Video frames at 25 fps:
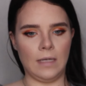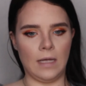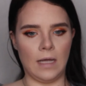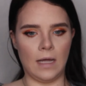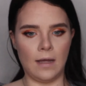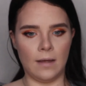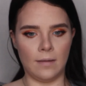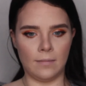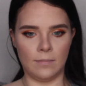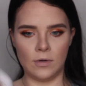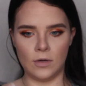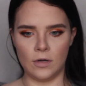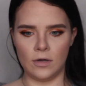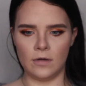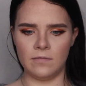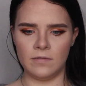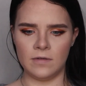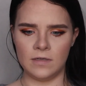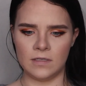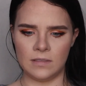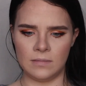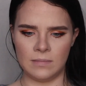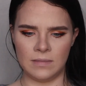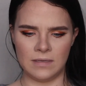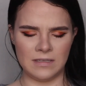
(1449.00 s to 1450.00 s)
I'm
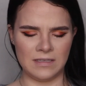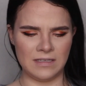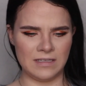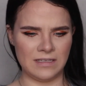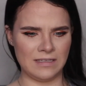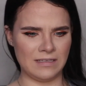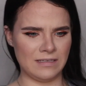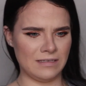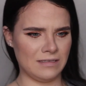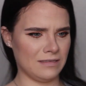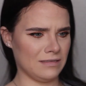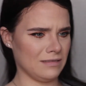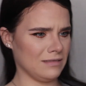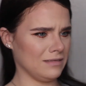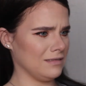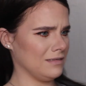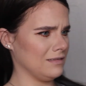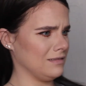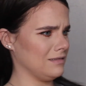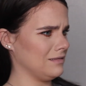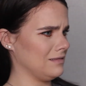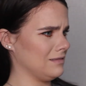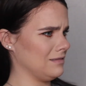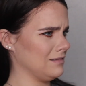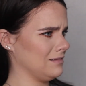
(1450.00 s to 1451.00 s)
nervous about this.
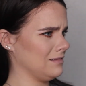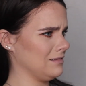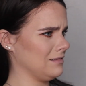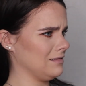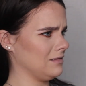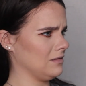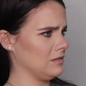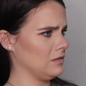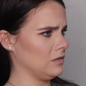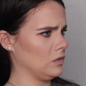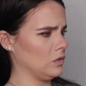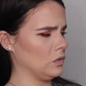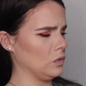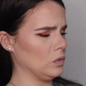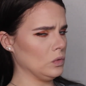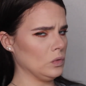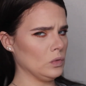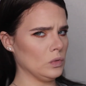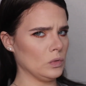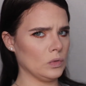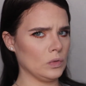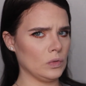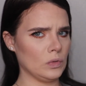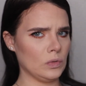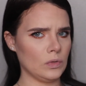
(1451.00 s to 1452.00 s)

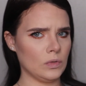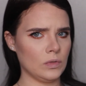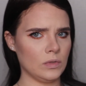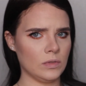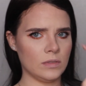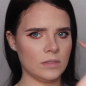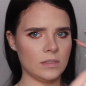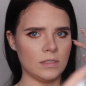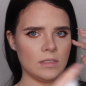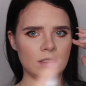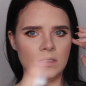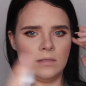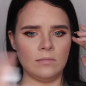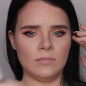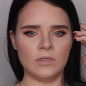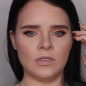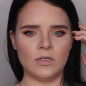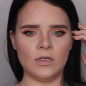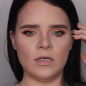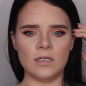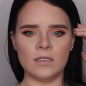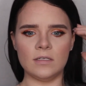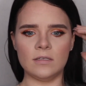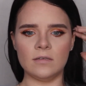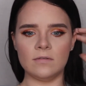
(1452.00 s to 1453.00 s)
Ooh, it seems
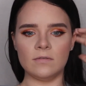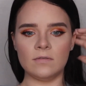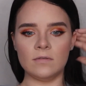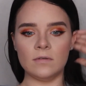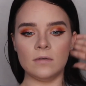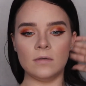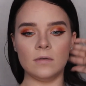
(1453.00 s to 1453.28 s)
aggressive.